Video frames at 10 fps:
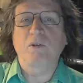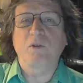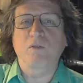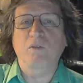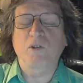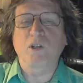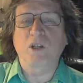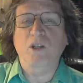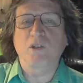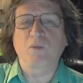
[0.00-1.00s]

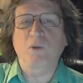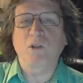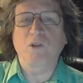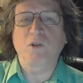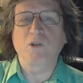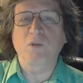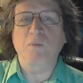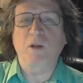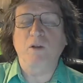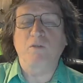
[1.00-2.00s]
universities and research
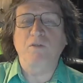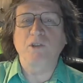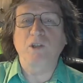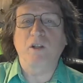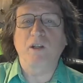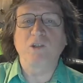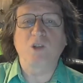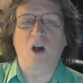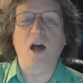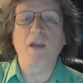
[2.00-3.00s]
and medical
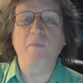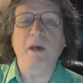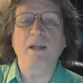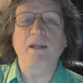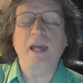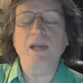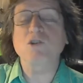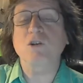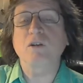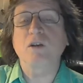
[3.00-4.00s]
facilities on
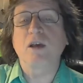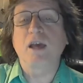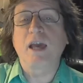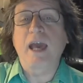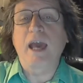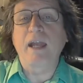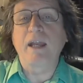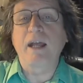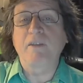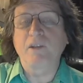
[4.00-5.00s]
meditation.
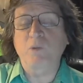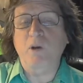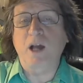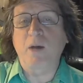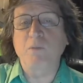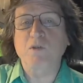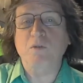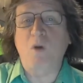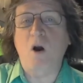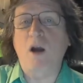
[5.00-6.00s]
And this one comes
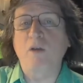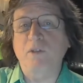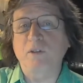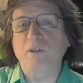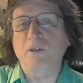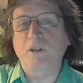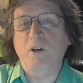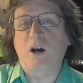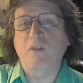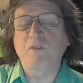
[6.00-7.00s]
from Harvard.
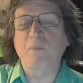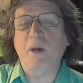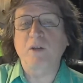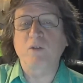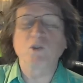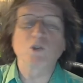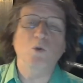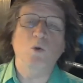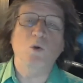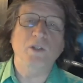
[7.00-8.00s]
Harvard Medical
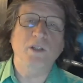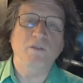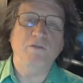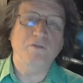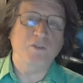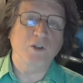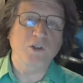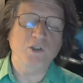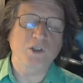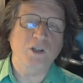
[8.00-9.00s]
School did the
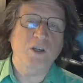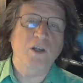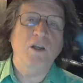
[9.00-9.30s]
first